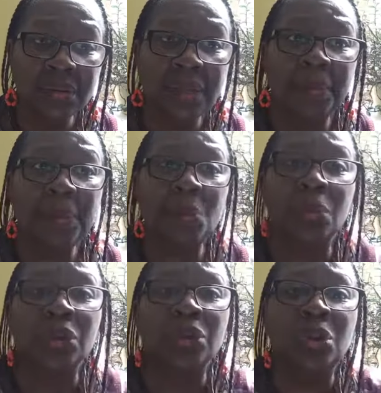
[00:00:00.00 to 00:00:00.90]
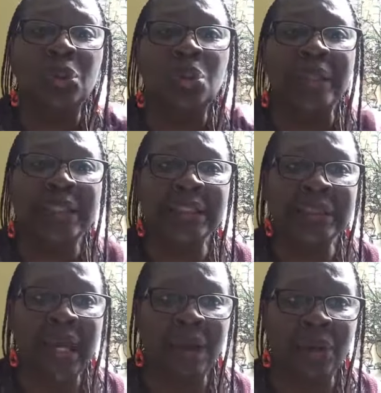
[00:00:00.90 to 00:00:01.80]
And people want to know who
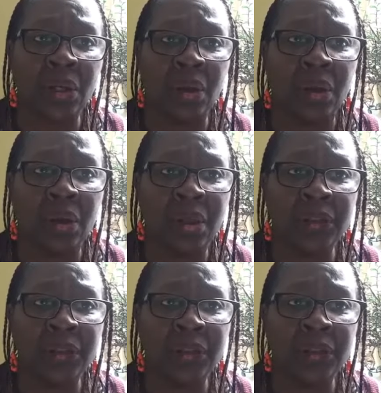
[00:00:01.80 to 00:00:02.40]
is our God.